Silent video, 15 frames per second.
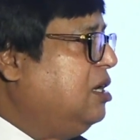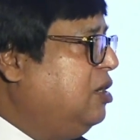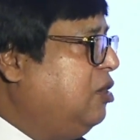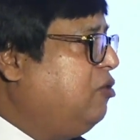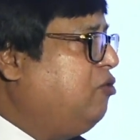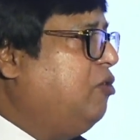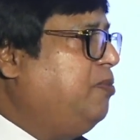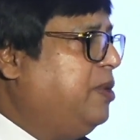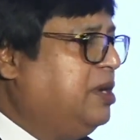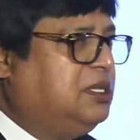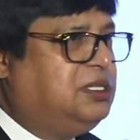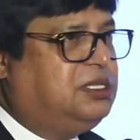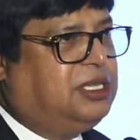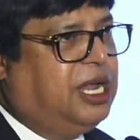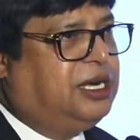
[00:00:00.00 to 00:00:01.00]

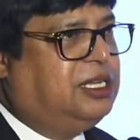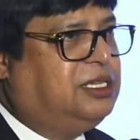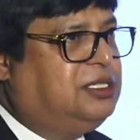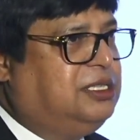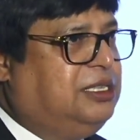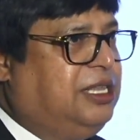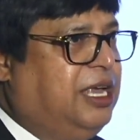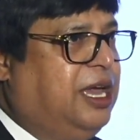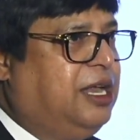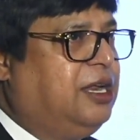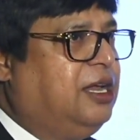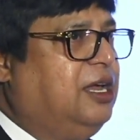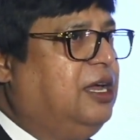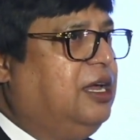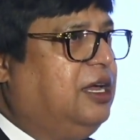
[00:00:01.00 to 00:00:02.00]
equipment that is
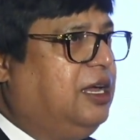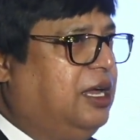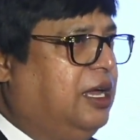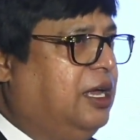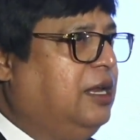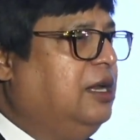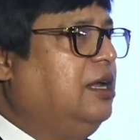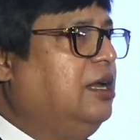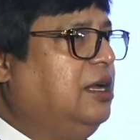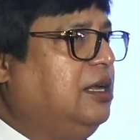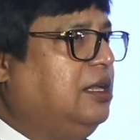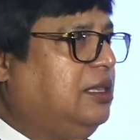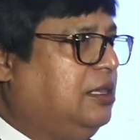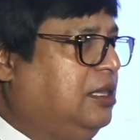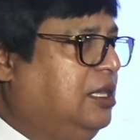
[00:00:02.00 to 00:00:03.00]
there in
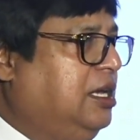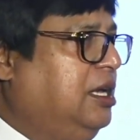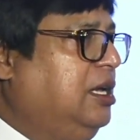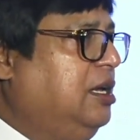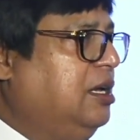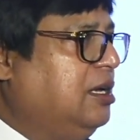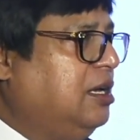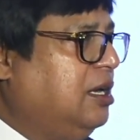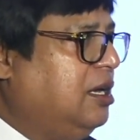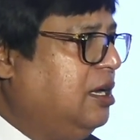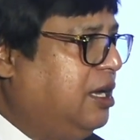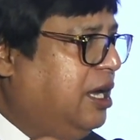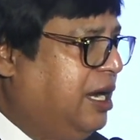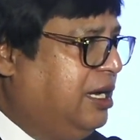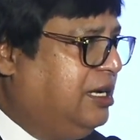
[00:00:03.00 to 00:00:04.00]
the
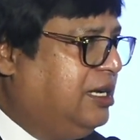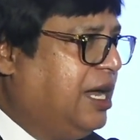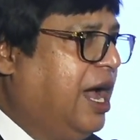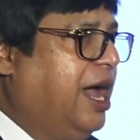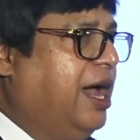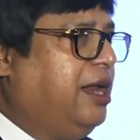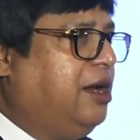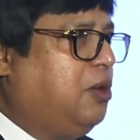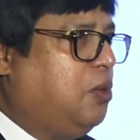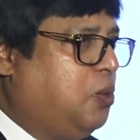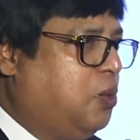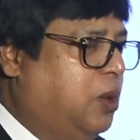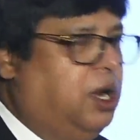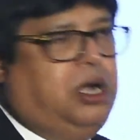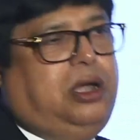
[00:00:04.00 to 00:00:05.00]
entire
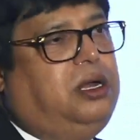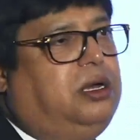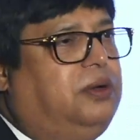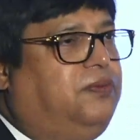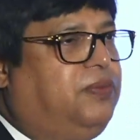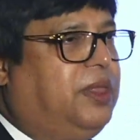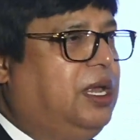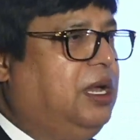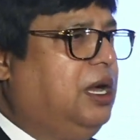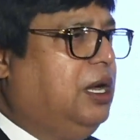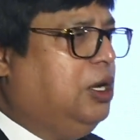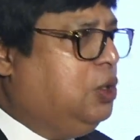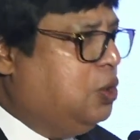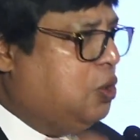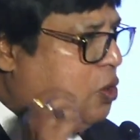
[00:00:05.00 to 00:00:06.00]
world.
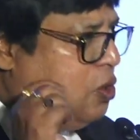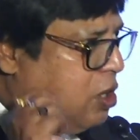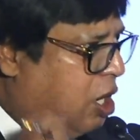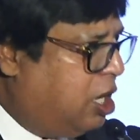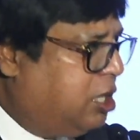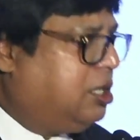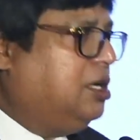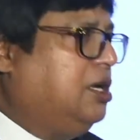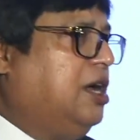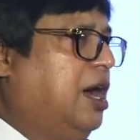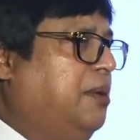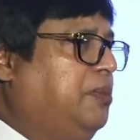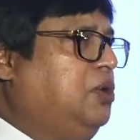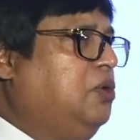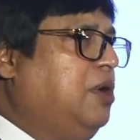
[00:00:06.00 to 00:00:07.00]
Do not
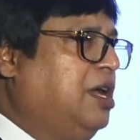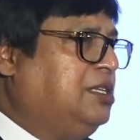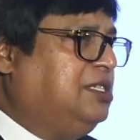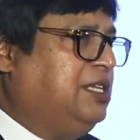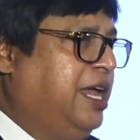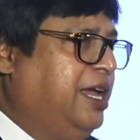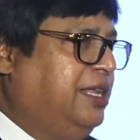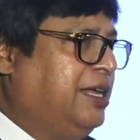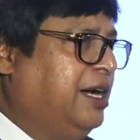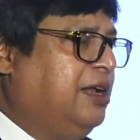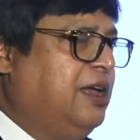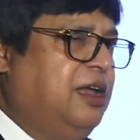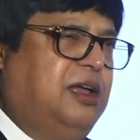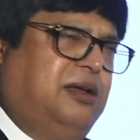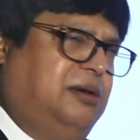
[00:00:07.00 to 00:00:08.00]
come to us saying
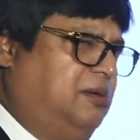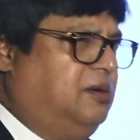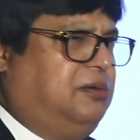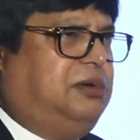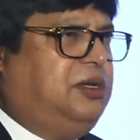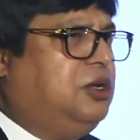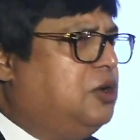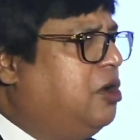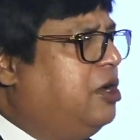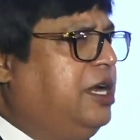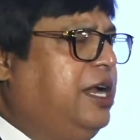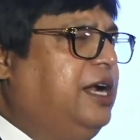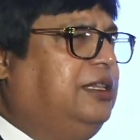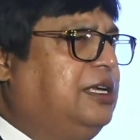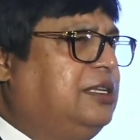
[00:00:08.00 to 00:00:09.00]
that you don't
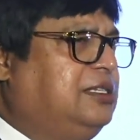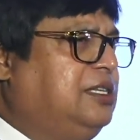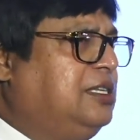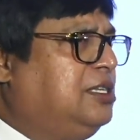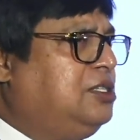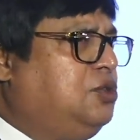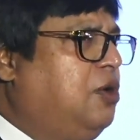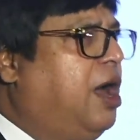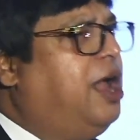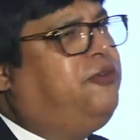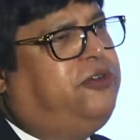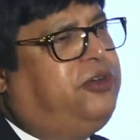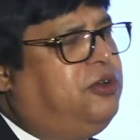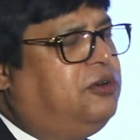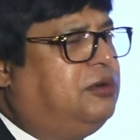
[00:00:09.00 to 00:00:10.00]
need this is too high
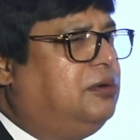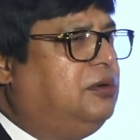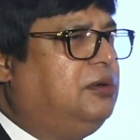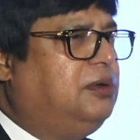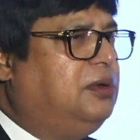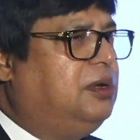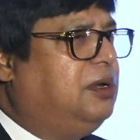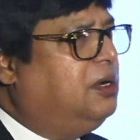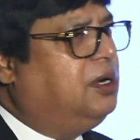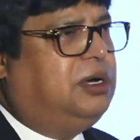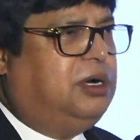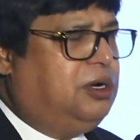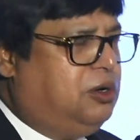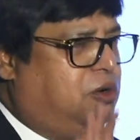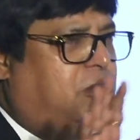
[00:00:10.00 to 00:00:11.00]
for you.
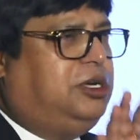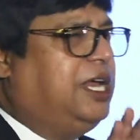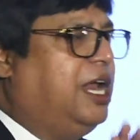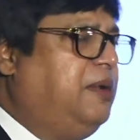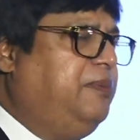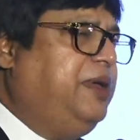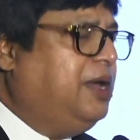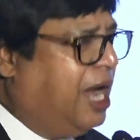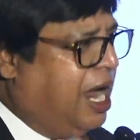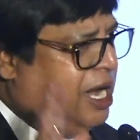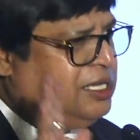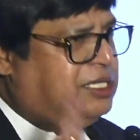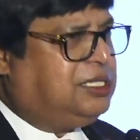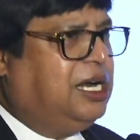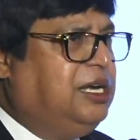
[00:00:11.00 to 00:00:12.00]
Don't tell me,
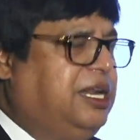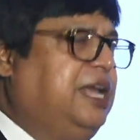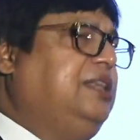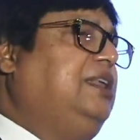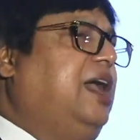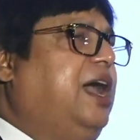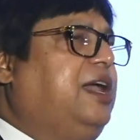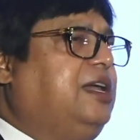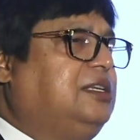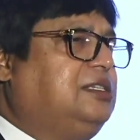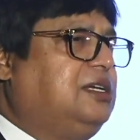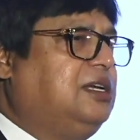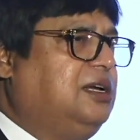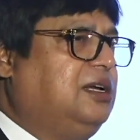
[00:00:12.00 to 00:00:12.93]
I'll still take the highest.